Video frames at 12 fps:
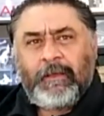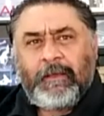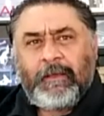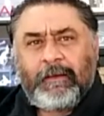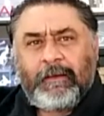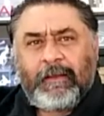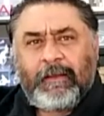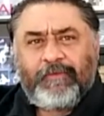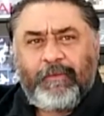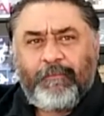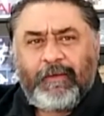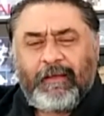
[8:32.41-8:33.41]
And
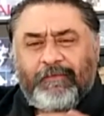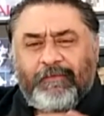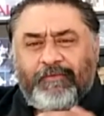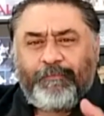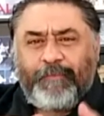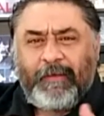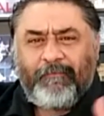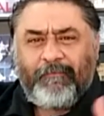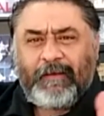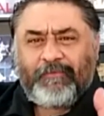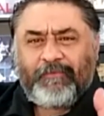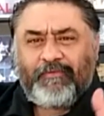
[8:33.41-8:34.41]
as you
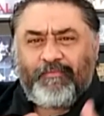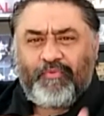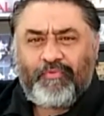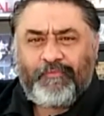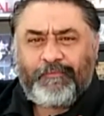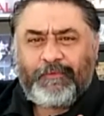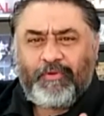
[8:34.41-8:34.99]
pivot, as you move,